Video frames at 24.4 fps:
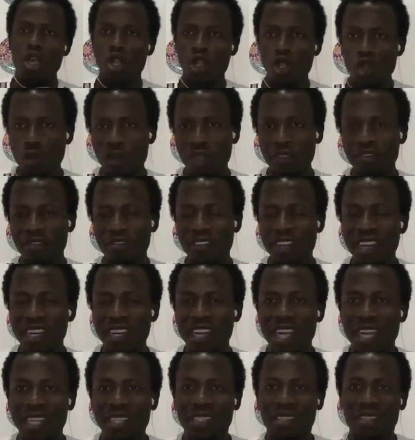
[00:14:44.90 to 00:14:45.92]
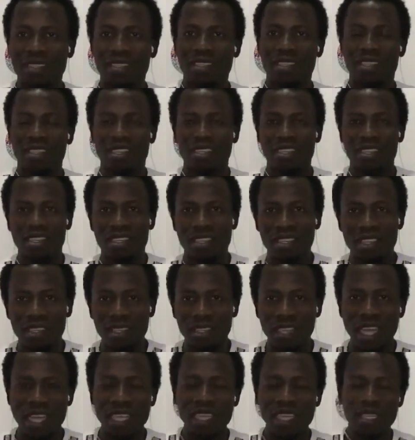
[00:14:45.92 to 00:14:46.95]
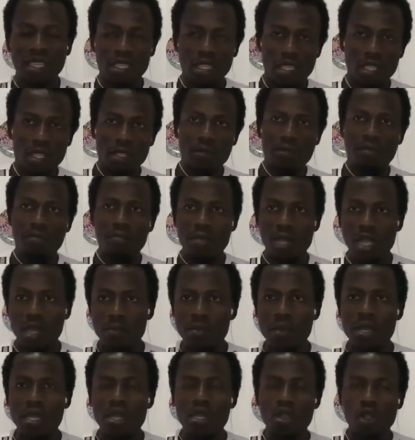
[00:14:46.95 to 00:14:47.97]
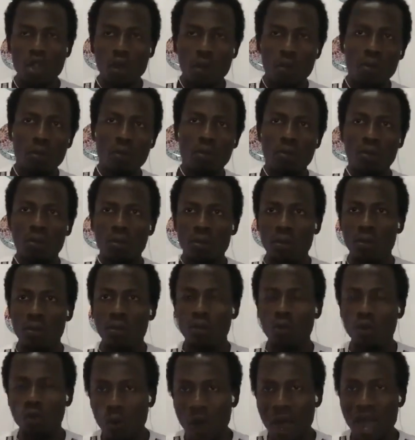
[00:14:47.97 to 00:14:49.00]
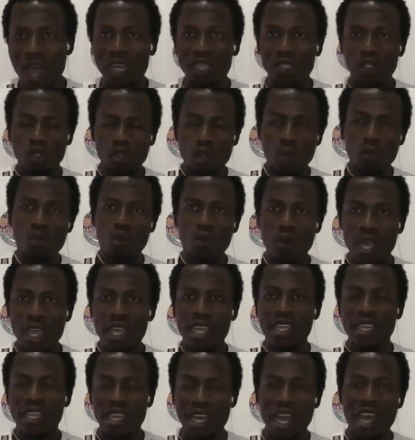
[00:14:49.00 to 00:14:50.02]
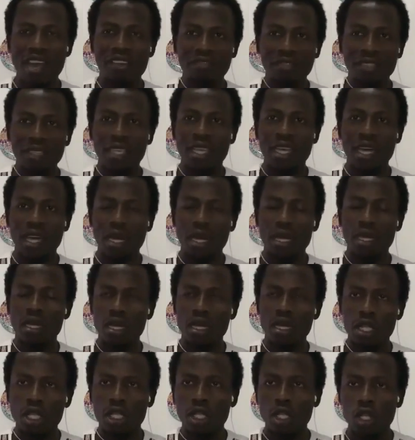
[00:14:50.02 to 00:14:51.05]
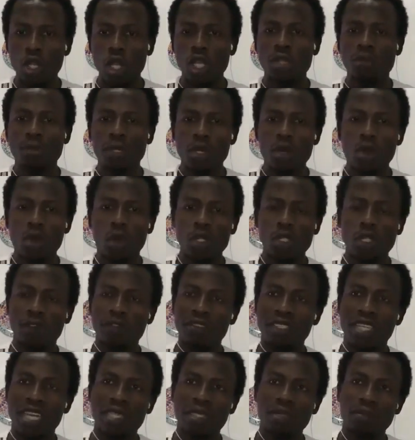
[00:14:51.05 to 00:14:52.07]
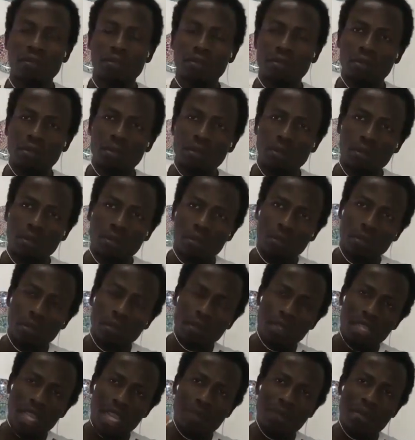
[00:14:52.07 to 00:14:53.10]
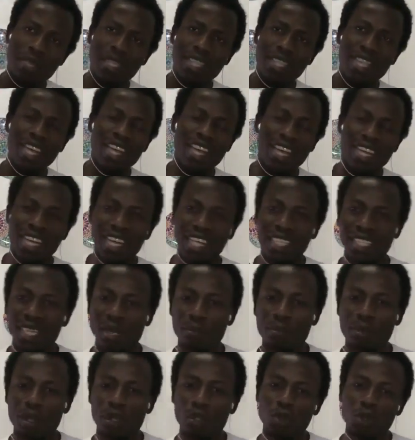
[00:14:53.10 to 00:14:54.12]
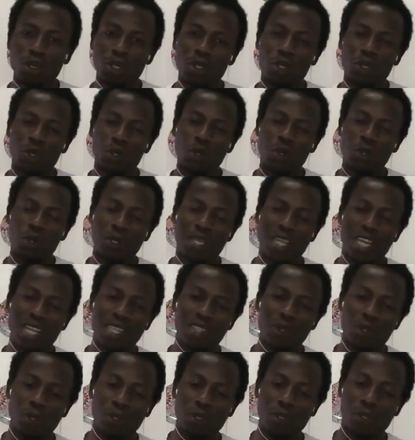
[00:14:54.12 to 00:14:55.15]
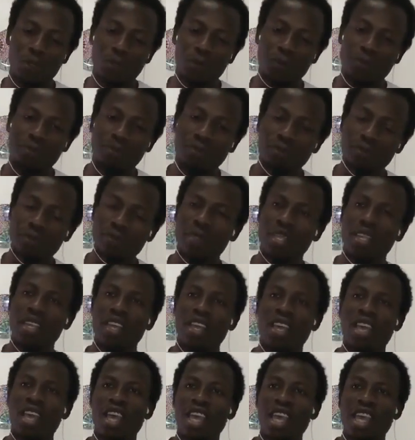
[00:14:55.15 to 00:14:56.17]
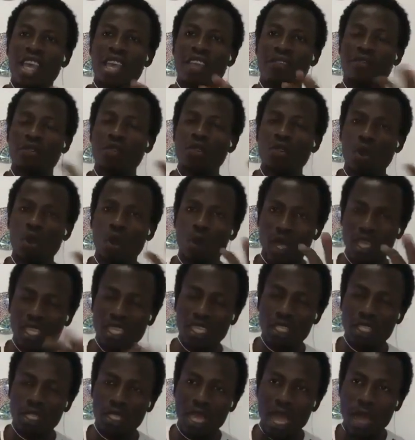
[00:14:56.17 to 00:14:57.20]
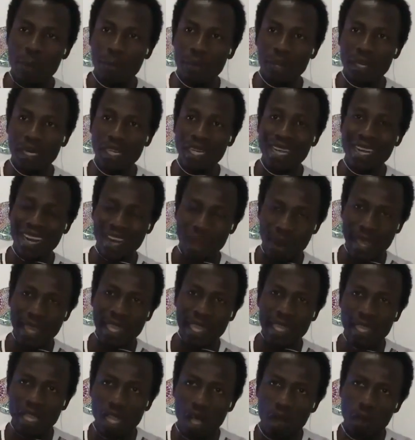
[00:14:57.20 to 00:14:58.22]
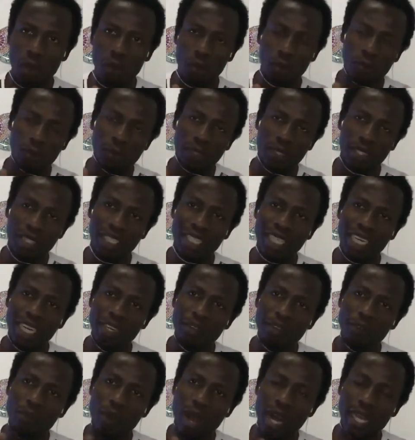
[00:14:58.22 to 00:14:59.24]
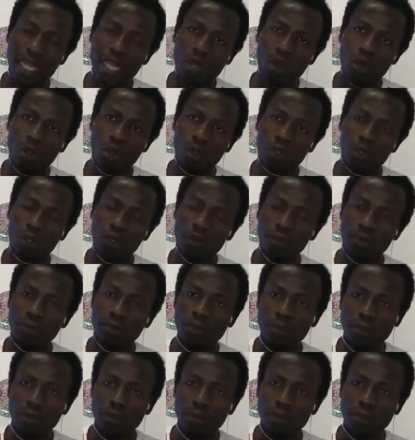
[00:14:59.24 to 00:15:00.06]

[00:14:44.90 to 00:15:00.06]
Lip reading: You will find that there is maybe some war somewhere in Africa just because of that. Let me take an example to show you that also. If you know what is happening right now in Ivory Coast,